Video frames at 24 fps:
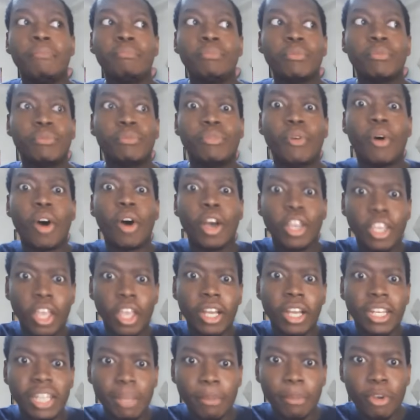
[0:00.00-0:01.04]
for a
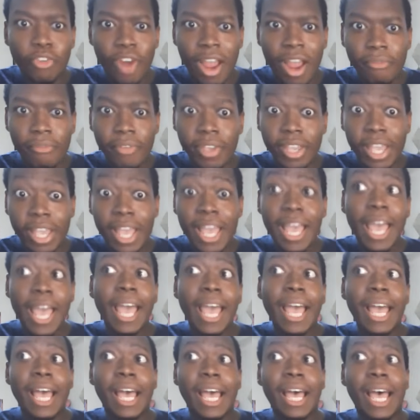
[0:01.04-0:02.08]
younger demographic,
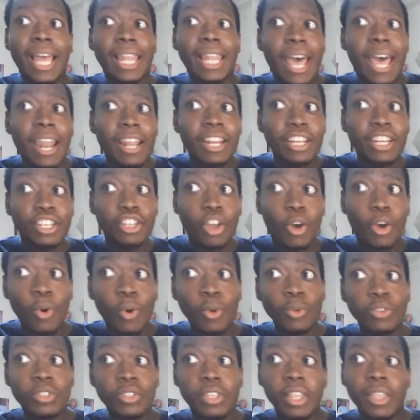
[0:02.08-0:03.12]
a lot of the
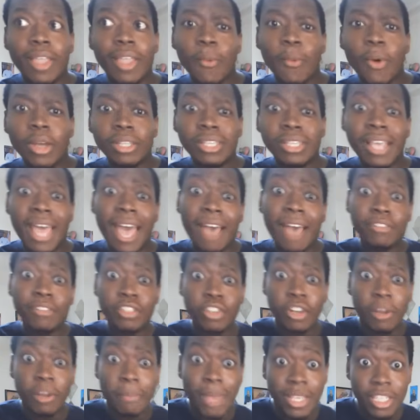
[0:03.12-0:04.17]
shows they wanted to have
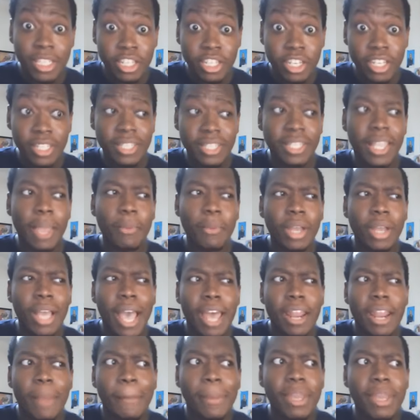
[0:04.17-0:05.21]
certain messages. They would
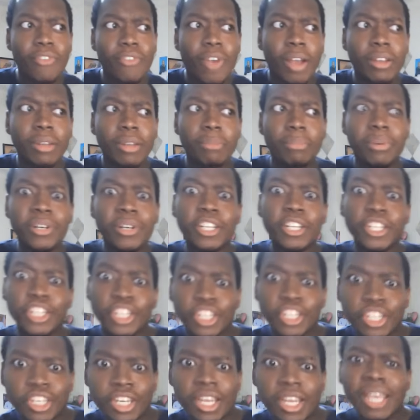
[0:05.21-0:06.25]
kind of beat around the
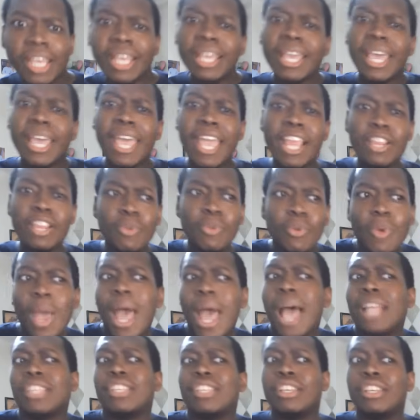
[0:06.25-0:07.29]
bush, and you
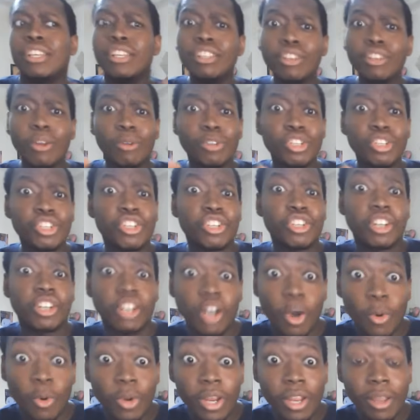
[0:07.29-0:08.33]
had to you know
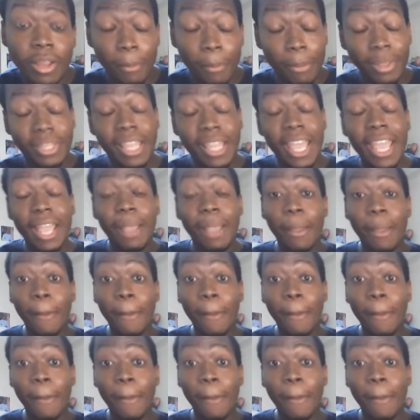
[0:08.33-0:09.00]
sugarcoat it. But they